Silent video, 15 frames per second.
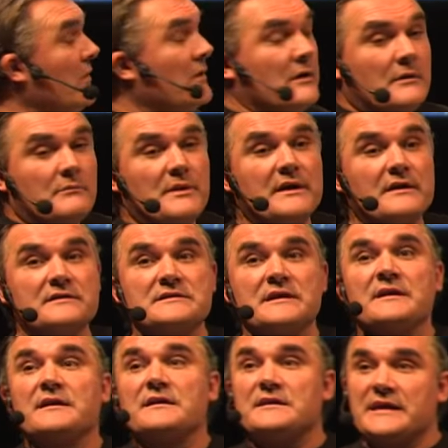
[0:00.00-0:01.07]
because
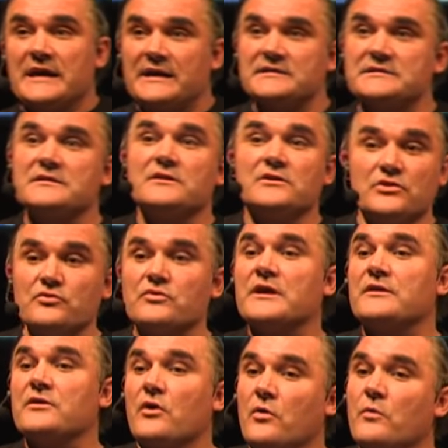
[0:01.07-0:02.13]
yes, you
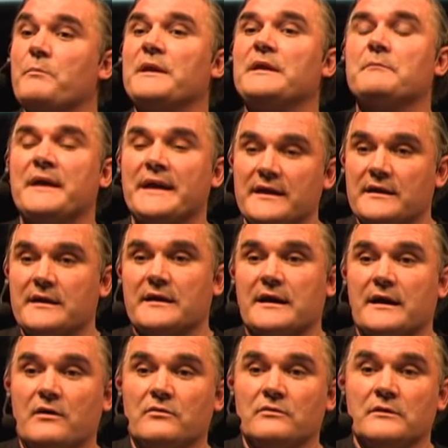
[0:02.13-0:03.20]
can open a bank
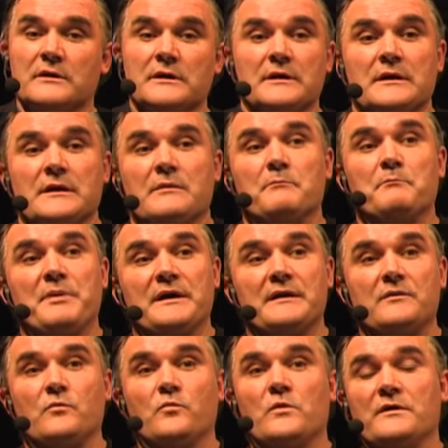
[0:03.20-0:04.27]
account,
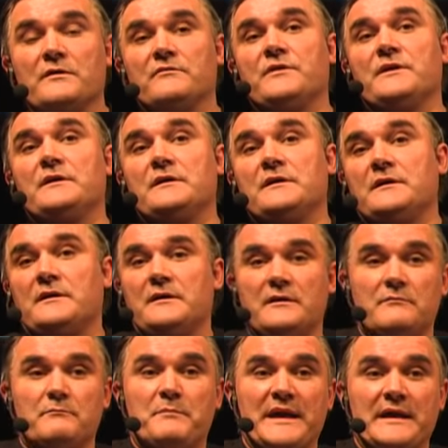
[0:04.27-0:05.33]
but one of the
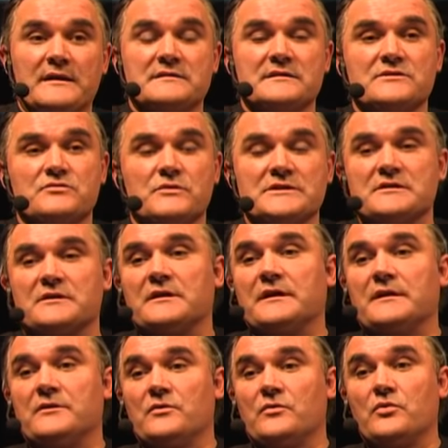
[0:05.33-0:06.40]
banks in
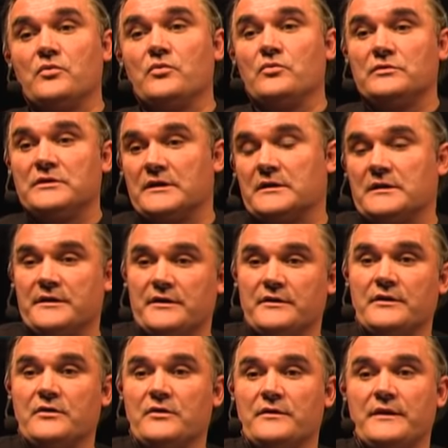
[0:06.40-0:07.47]
Switzerland who declared
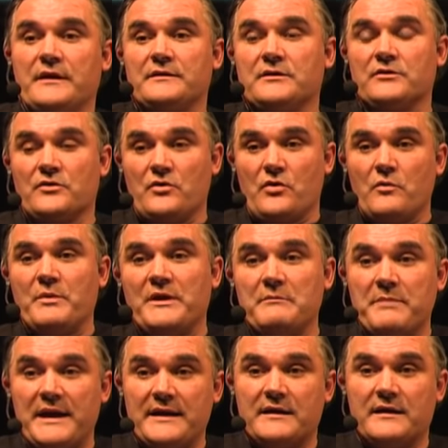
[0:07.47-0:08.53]
that they're opening
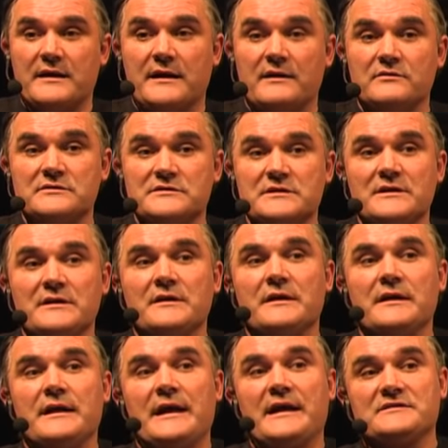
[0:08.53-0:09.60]
bank accounts
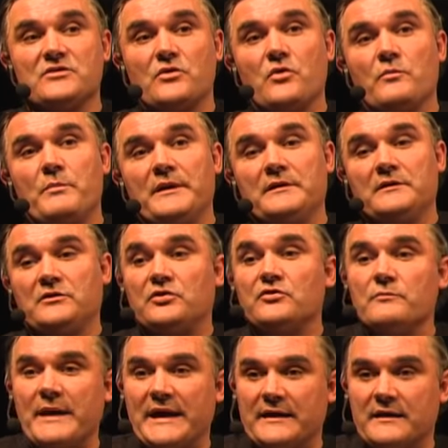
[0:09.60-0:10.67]
has opened two
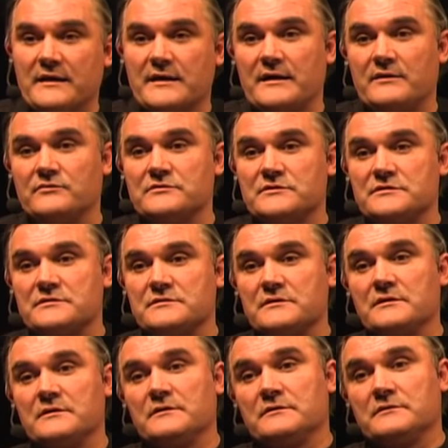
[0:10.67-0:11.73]
bank accounts
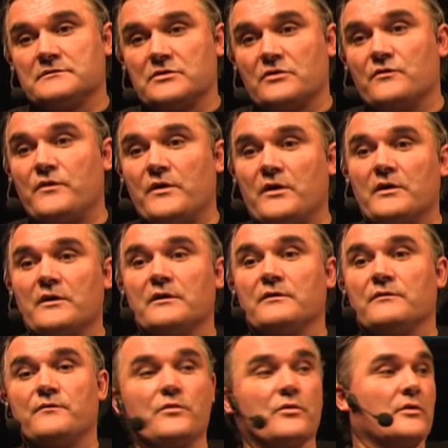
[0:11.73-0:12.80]
so far
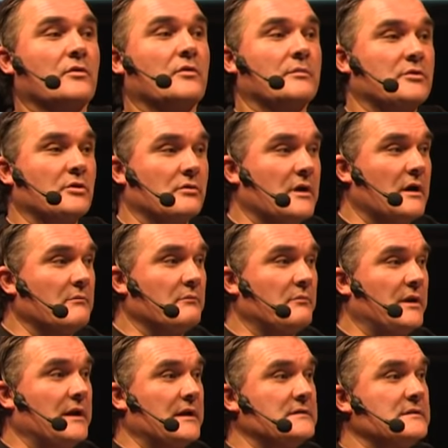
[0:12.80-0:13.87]
for crypto
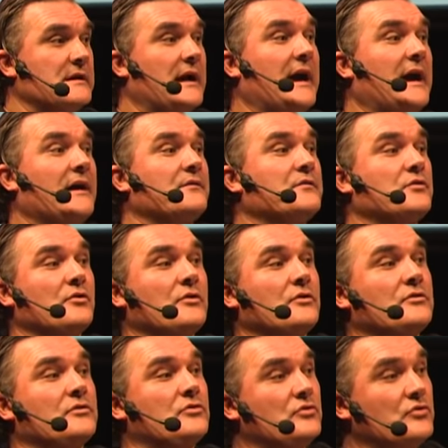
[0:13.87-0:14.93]
companies
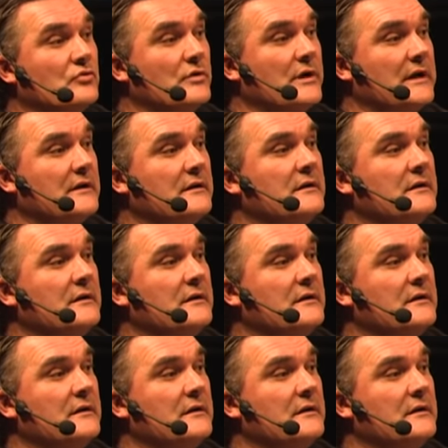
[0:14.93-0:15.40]
after doing